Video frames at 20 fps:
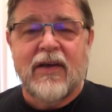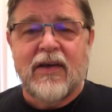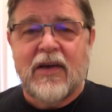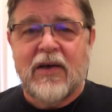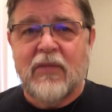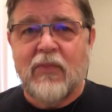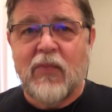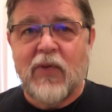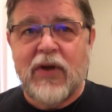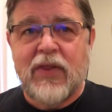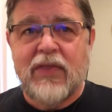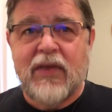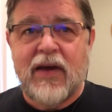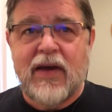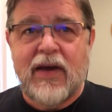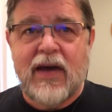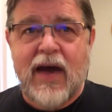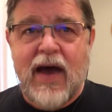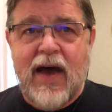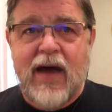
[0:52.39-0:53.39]
And when
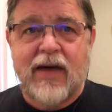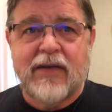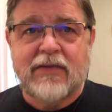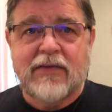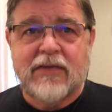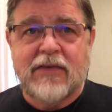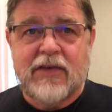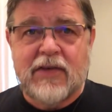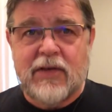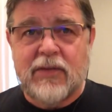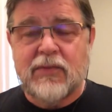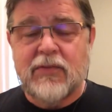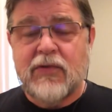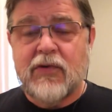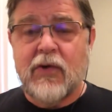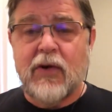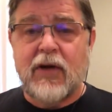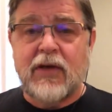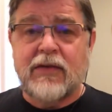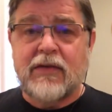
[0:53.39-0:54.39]
they asked him
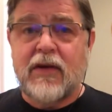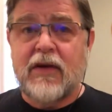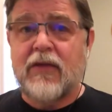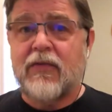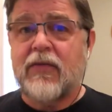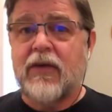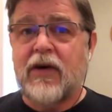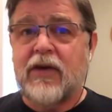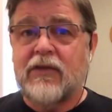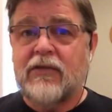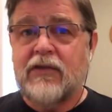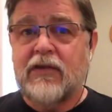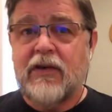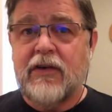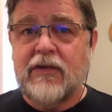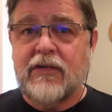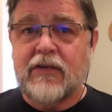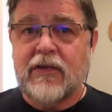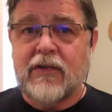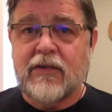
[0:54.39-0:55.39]
to identify
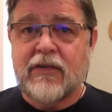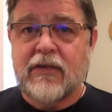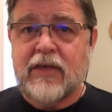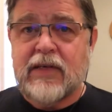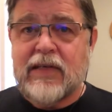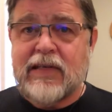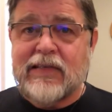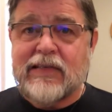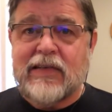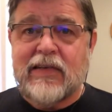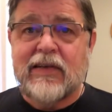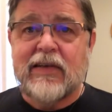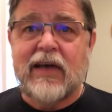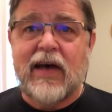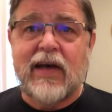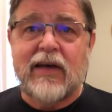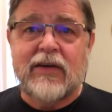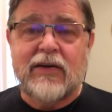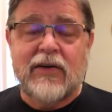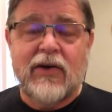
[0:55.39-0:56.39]
Jesus, he did
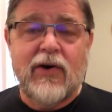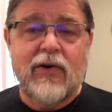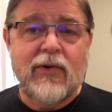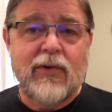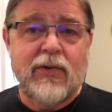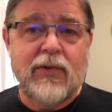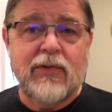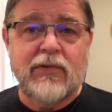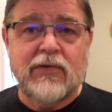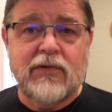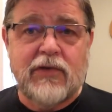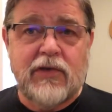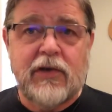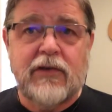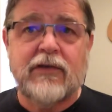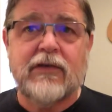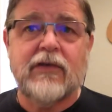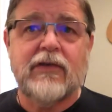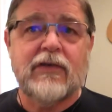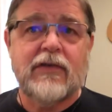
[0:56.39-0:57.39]
not know
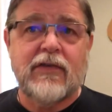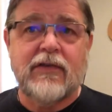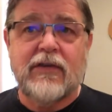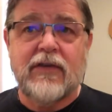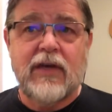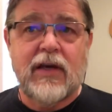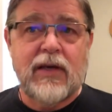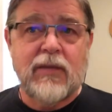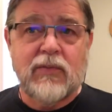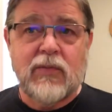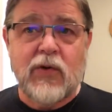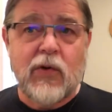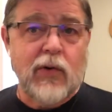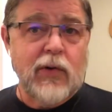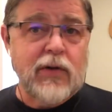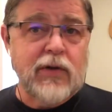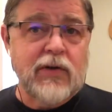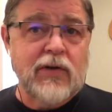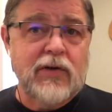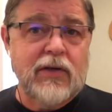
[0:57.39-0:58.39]
Jesus' name,
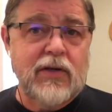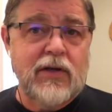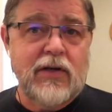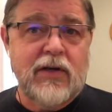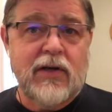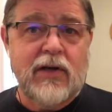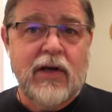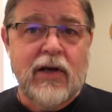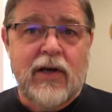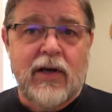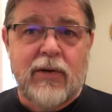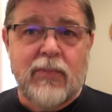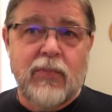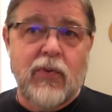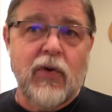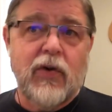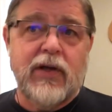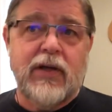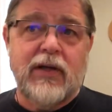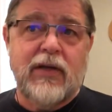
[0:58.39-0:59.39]
nor could he
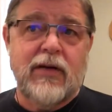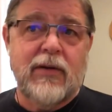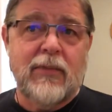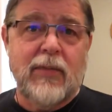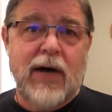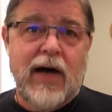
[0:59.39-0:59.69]
point him